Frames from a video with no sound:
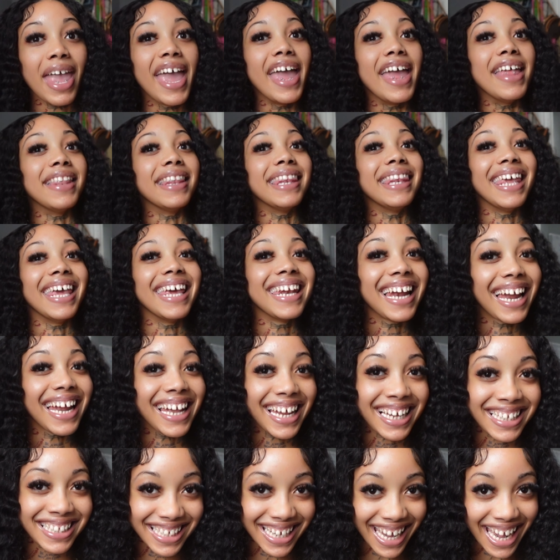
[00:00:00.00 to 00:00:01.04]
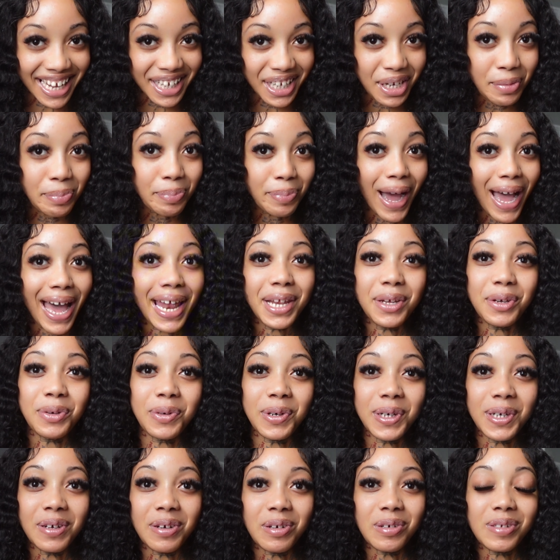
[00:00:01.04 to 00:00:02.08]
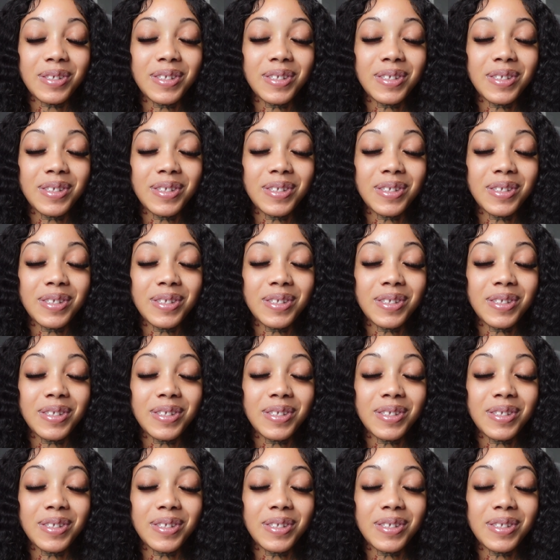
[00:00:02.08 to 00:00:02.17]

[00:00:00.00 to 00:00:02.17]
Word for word: And then I like to add the body oil.